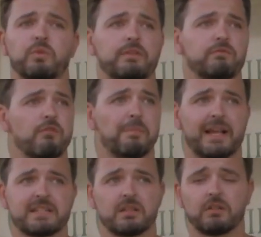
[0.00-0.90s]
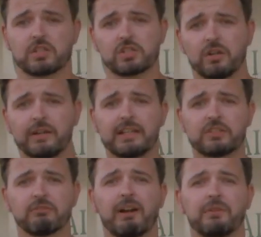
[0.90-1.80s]
we replaced a lot of signage
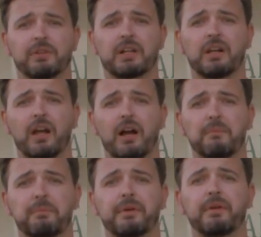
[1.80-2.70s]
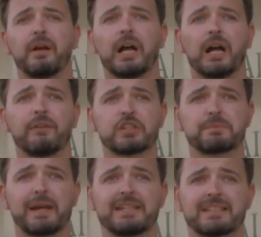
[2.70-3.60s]
around the club, uh, just
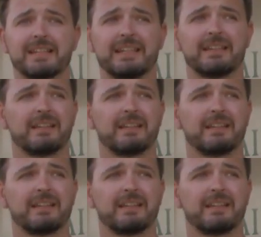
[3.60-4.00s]
basically